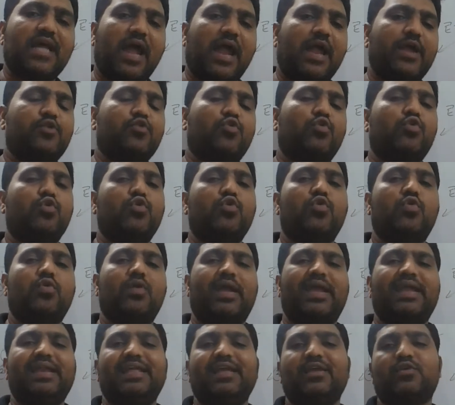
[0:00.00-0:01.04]
I don't know
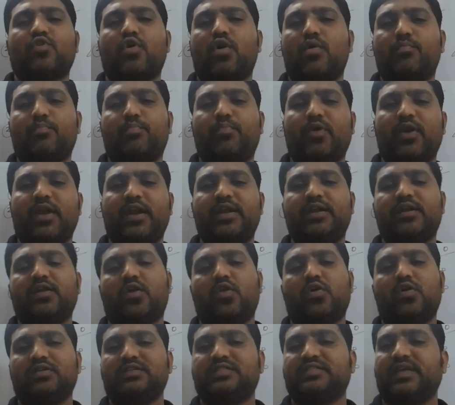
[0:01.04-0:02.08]
any component
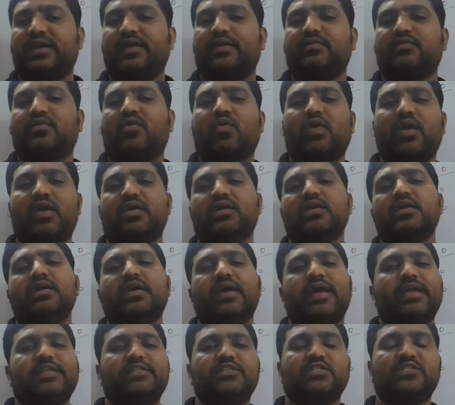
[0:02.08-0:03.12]
along Z. Okay,
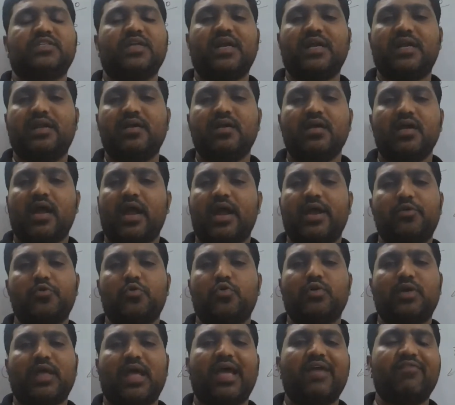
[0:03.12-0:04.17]
HZ, I
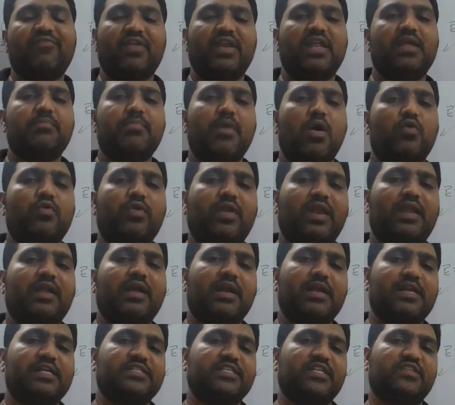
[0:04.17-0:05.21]
don't have any boundary
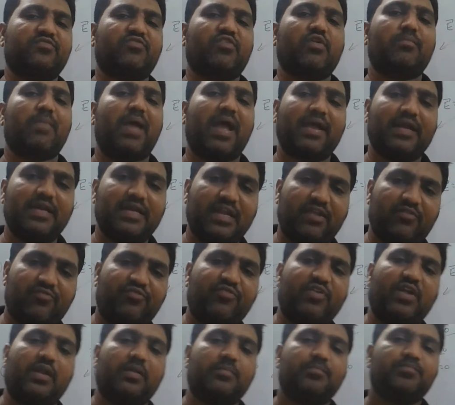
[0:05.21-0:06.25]
conditions for magnetic
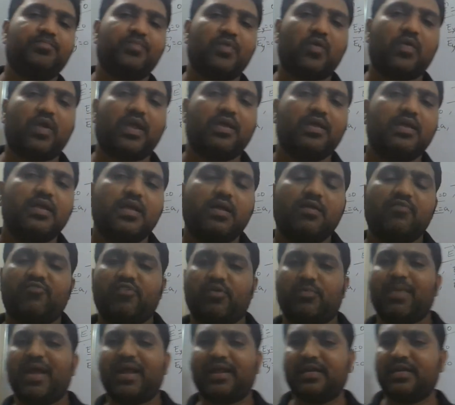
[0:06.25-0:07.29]
field. Okay, for
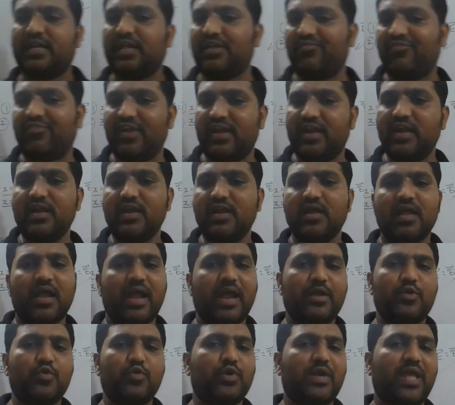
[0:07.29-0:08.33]
magnetic field,
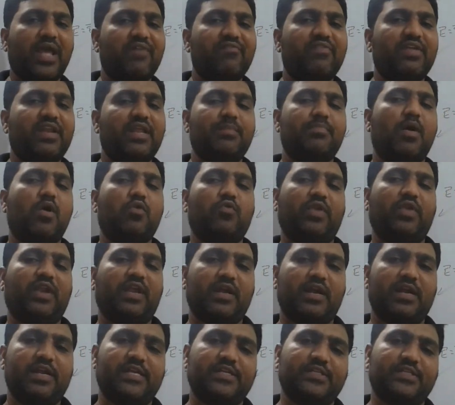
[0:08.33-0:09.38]
I don't have any boundary
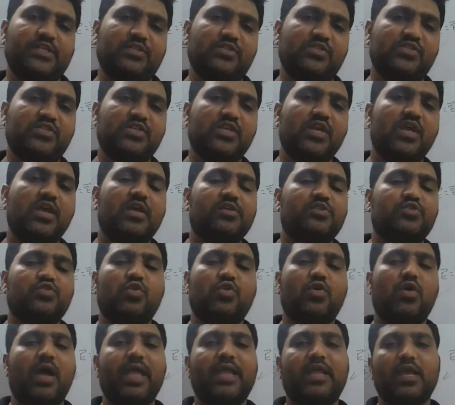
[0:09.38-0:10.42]
conditions.
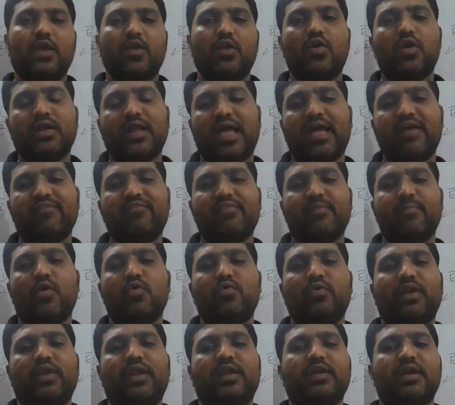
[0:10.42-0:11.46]
So I cannot have a
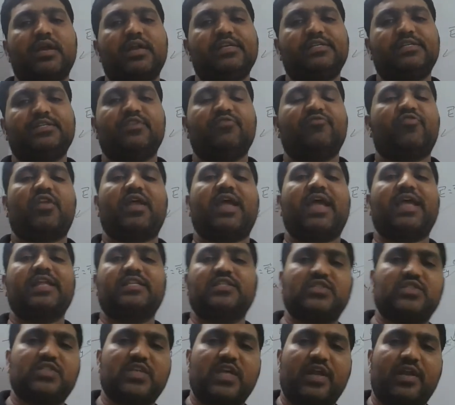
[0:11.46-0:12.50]
boundary condition for
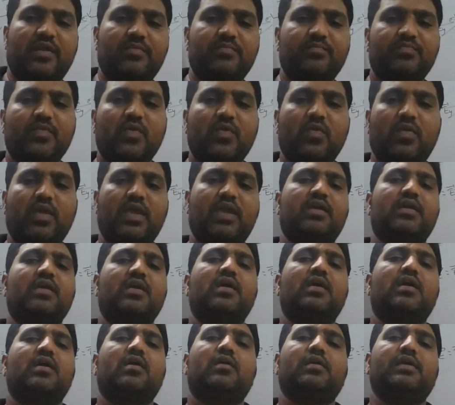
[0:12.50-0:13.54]
HZ. Okay,
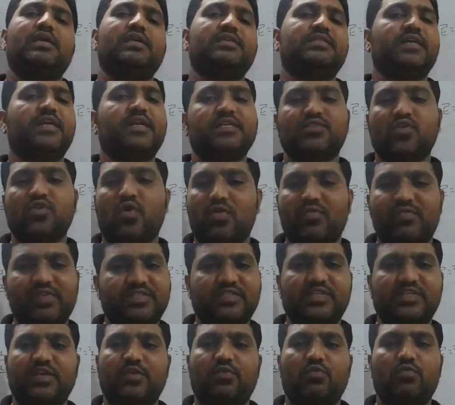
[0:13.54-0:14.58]
EZ is always
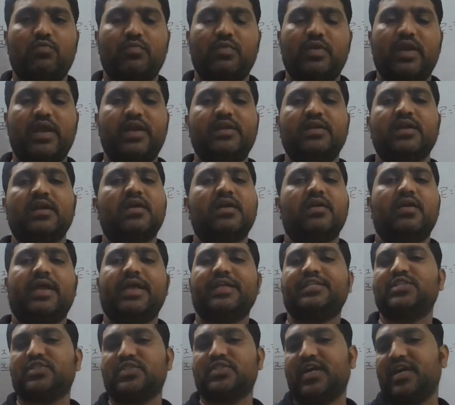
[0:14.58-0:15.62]
0, right?
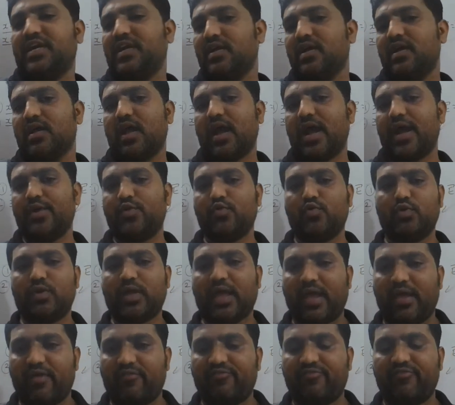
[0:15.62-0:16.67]
HZ, I don't
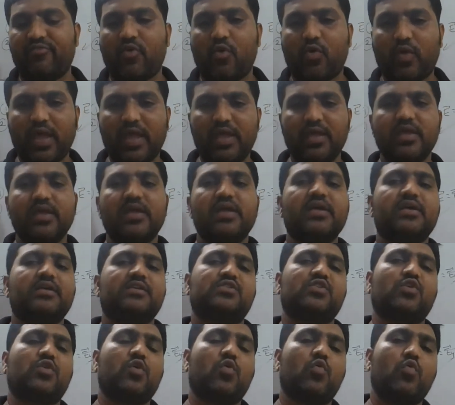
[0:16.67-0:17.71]
have. Okay,
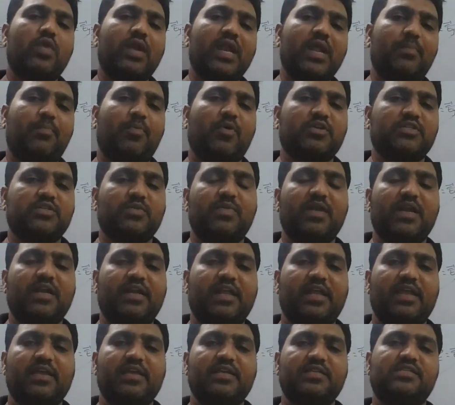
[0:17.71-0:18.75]
so the only
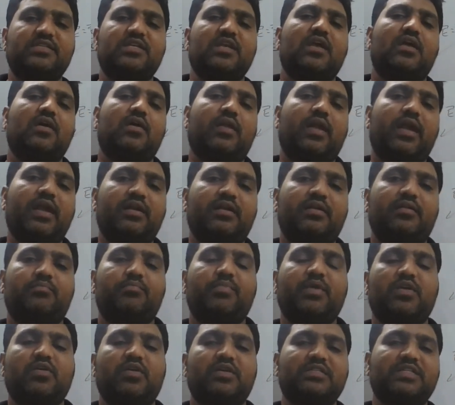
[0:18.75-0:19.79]
possibility is, right,
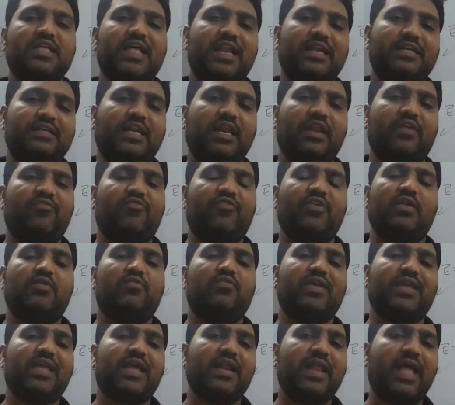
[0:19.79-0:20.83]
because the electric field,
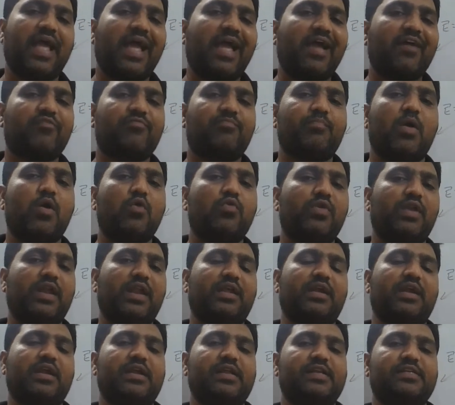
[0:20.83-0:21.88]
we can have boundary
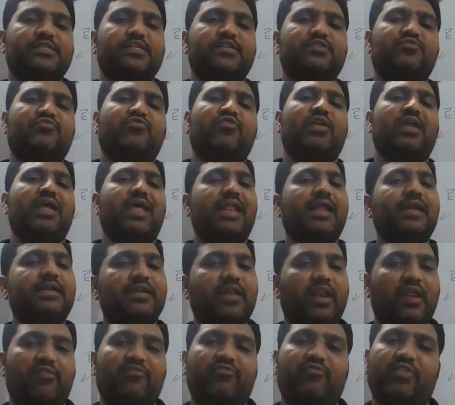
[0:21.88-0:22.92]
conditions for
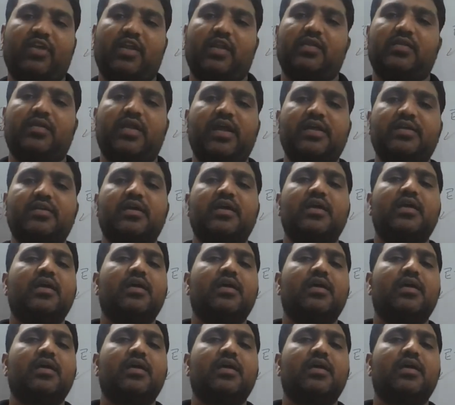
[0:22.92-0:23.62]
electric field, right?